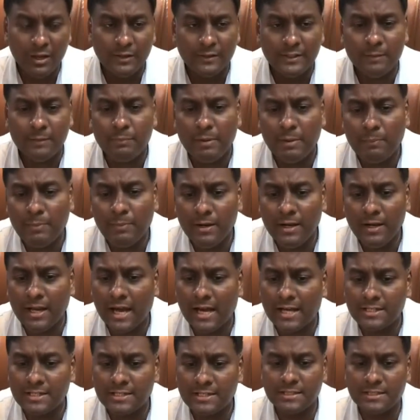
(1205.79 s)
When people
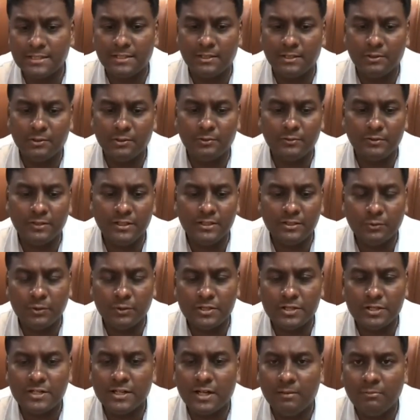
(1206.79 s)
ask, this
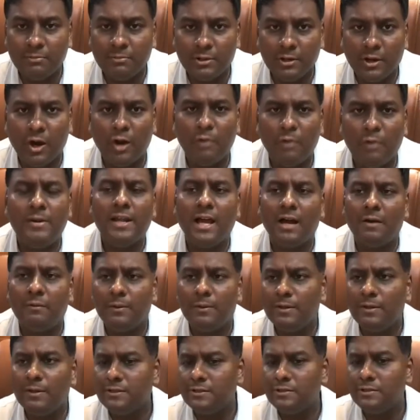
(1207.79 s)
question come to you, how many
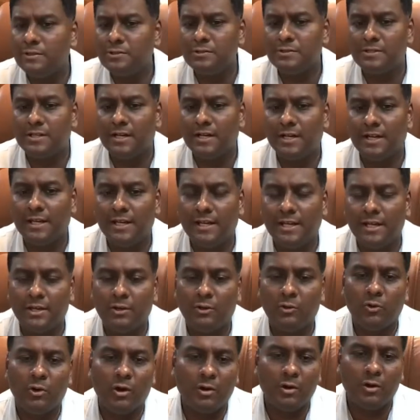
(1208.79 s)
hours you should study,
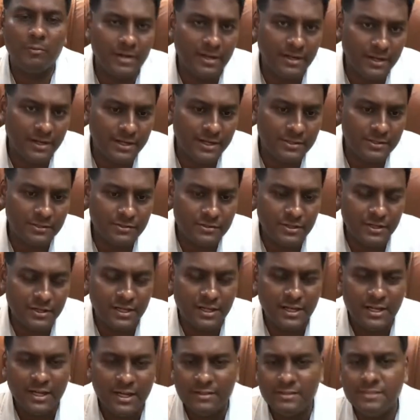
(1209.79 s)
how many days you should.
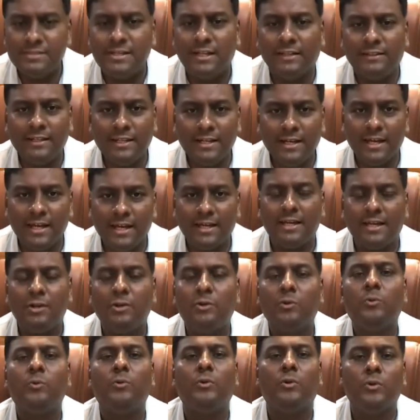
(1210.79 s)
So nothing like
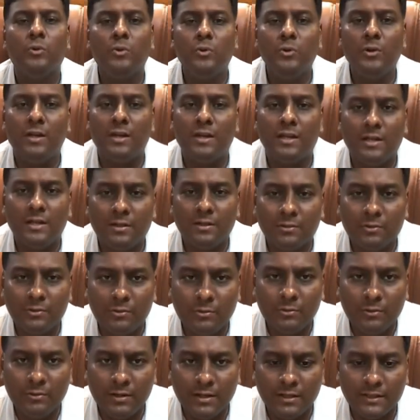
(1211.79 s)
rule,
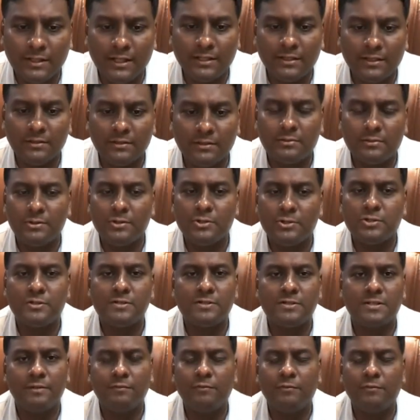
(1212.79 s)
rule that you should.
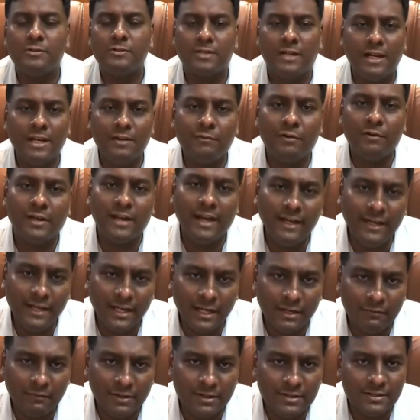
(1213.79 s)
If you study for 18
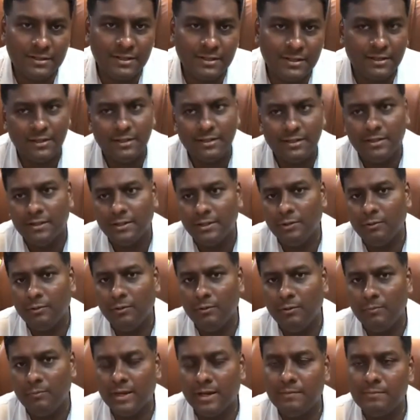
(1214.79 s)
hours, you
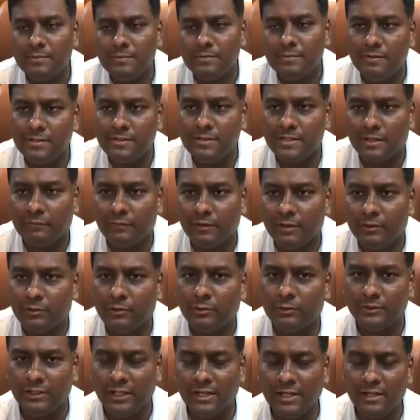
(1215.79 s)
will become civil servant.
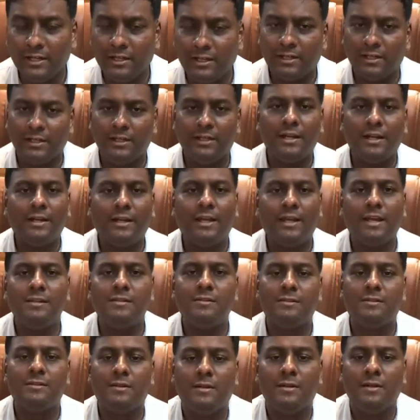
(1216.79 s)
So then, in that
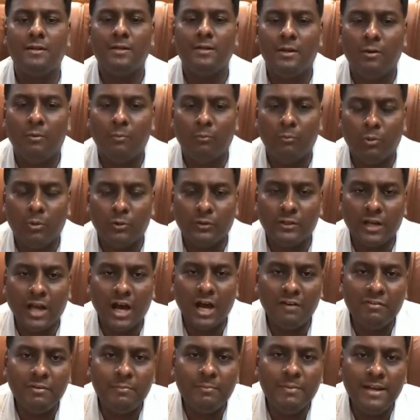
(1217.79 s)
case, more than
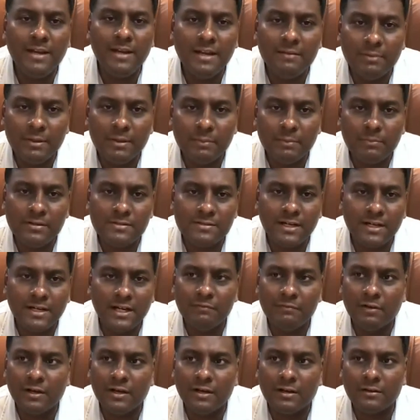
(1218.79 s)
500,000 people study
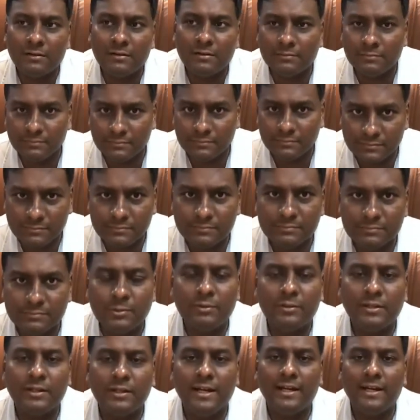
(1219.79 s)
for
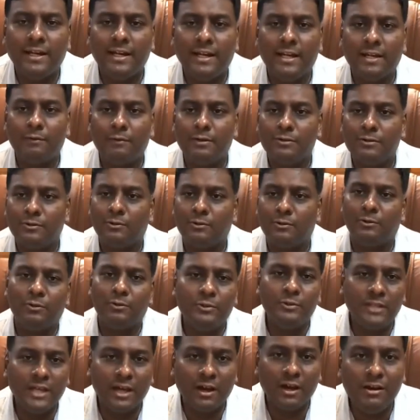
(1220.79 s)
more than 18 hours. So
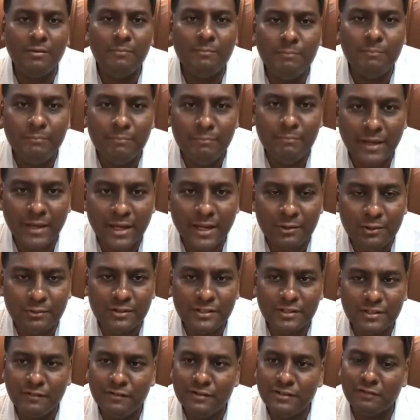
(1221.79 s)
do they all make it to
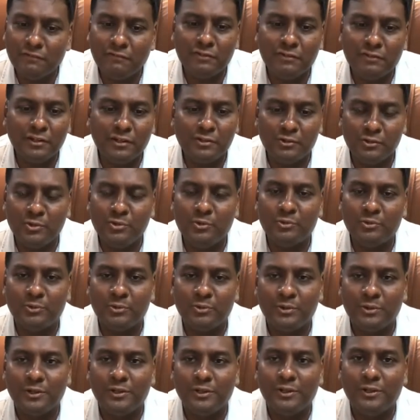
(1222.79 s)
the civil services? No.
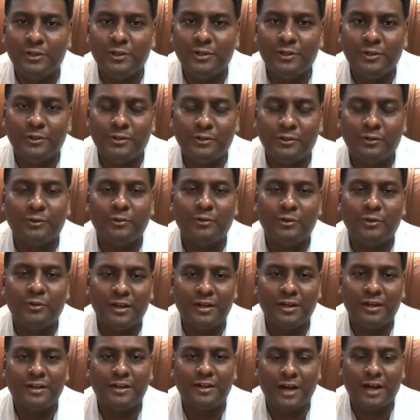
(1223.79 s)
So
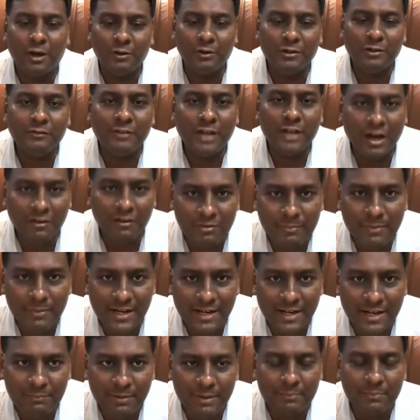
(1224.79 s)
out of the
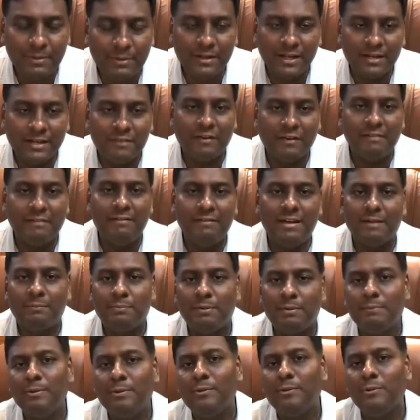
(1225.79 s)
500,000 people, that 5 lakh
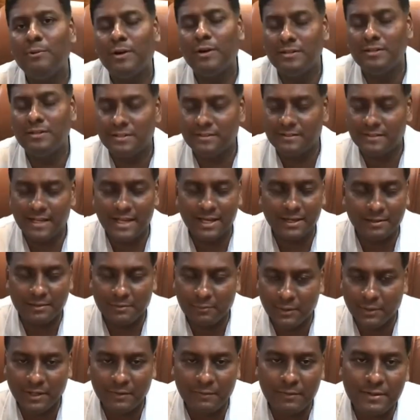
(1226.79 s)
people who are 6 lakh,
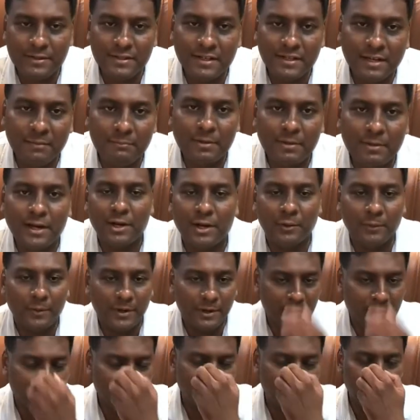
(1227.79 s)
whatever is the number now, I
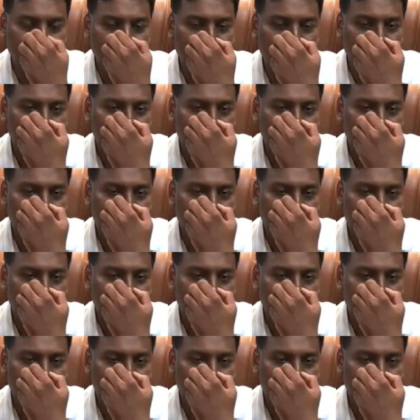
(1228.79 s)
don't know.